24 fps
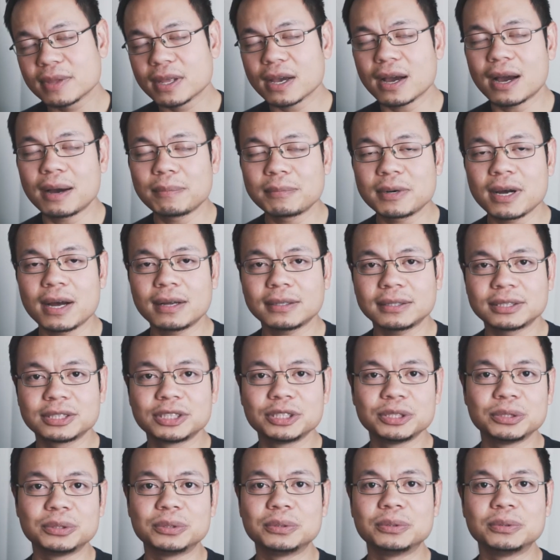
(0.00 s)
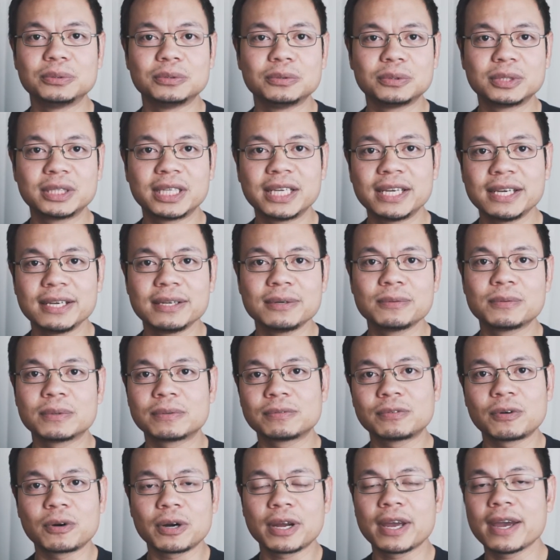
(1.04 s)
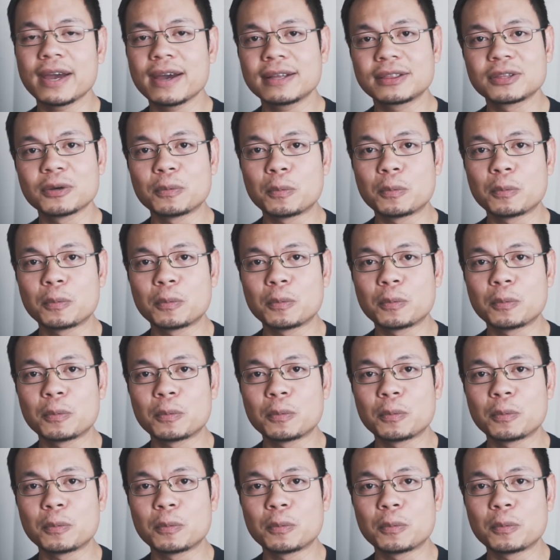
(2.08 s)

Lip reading: I'm not too keen with 4K at